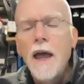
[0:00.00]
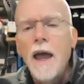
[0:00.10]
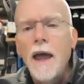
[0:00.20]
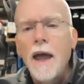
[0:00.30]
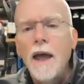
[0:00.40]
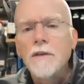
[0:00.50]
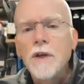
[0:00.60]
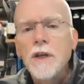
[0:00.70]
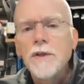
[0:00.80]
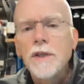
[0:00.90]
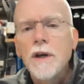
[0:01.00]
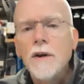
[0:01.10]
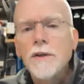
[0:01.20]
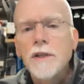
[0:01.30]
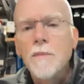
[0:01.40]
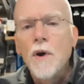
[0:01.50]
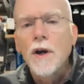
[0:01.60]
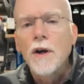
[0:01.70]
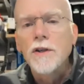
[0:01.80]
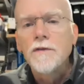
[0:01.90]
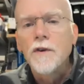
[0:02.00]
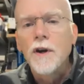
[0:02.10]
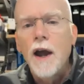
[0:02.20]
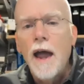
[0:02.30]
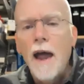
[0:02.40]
And we use those as markers for